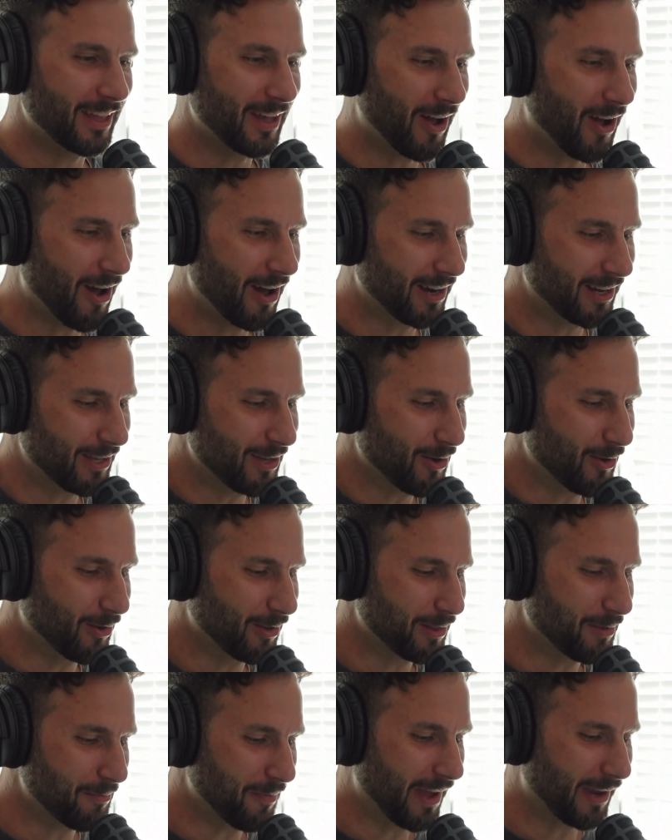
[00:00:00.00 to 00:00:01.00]
the audio
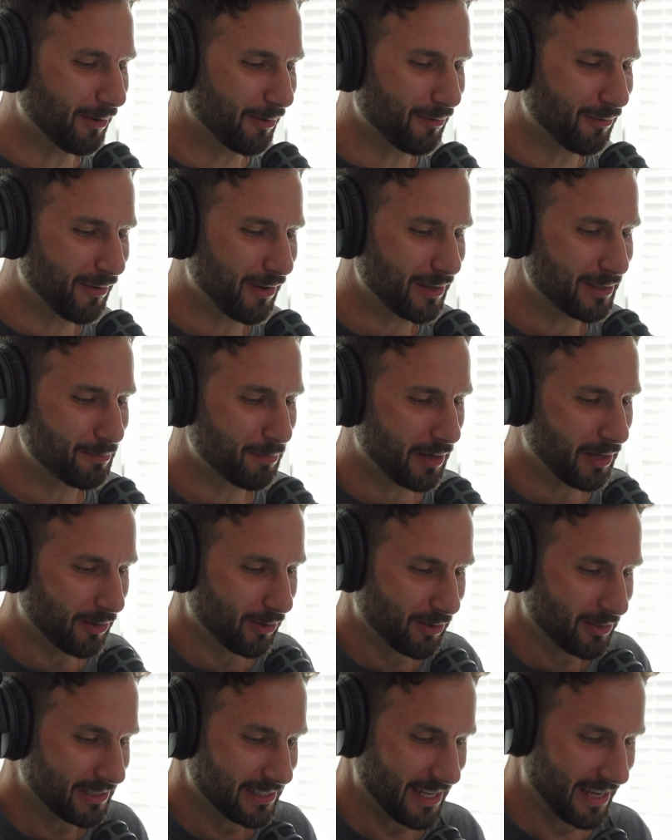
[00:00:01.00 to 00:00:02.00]
and the microphones, but it
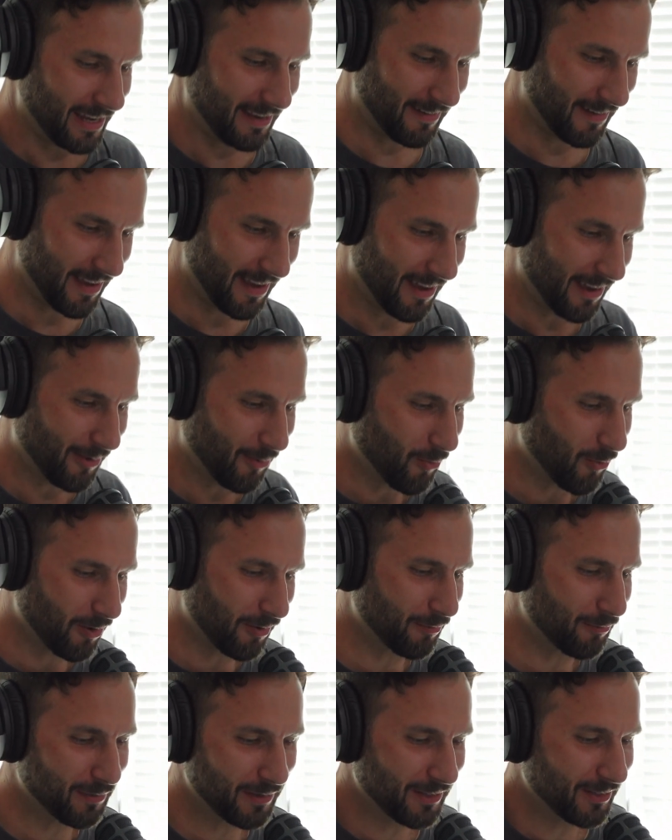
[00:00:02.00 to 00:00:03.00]
looks like
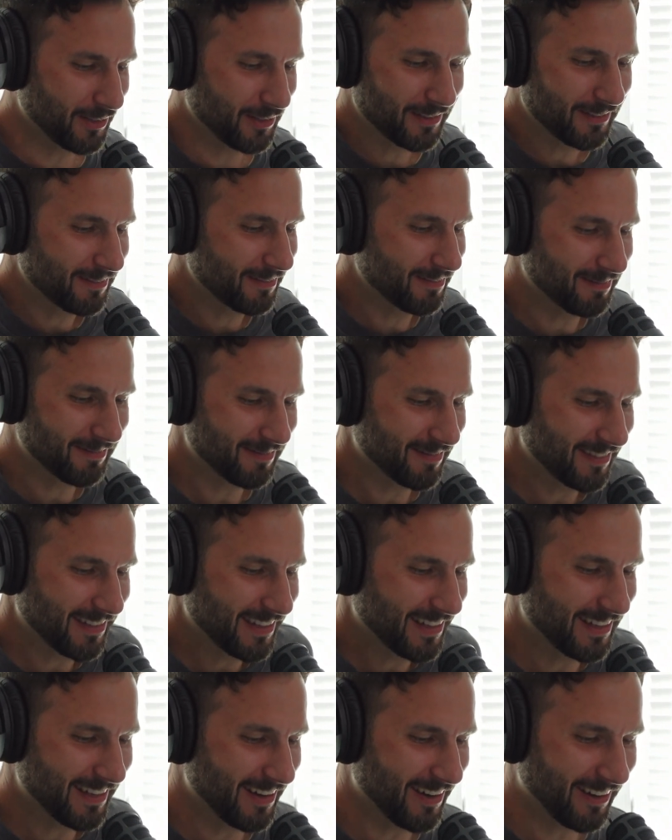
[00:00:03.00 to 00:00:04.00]
cornfield,
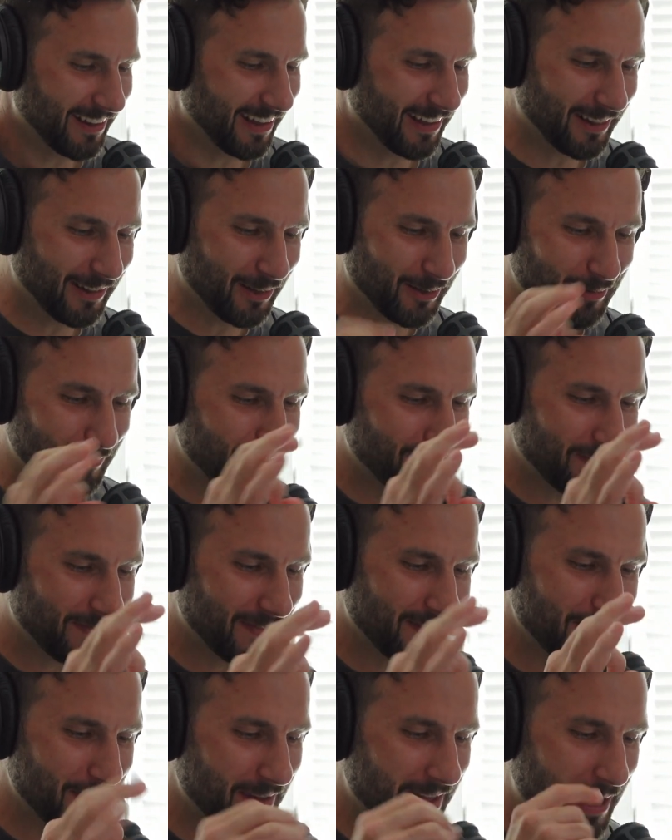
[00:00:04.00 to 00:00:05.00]
like little
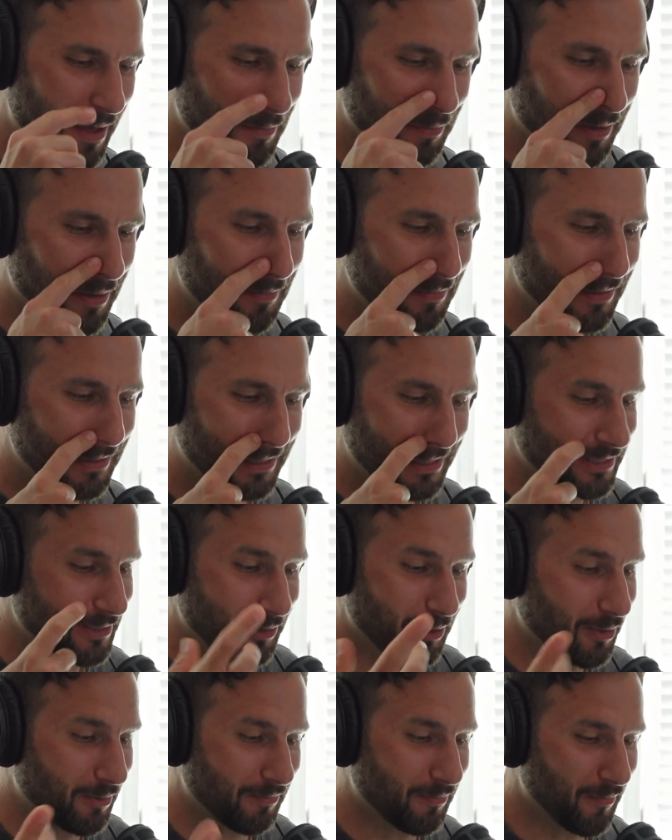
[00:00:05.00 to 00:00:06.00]
emblem. It doesn't
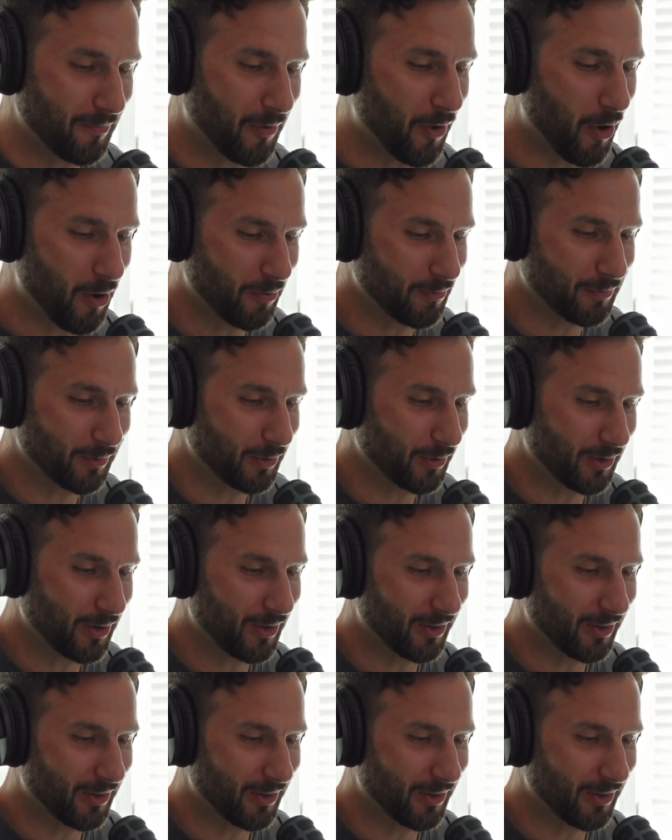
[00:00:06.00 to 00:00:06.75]
look harmful at all.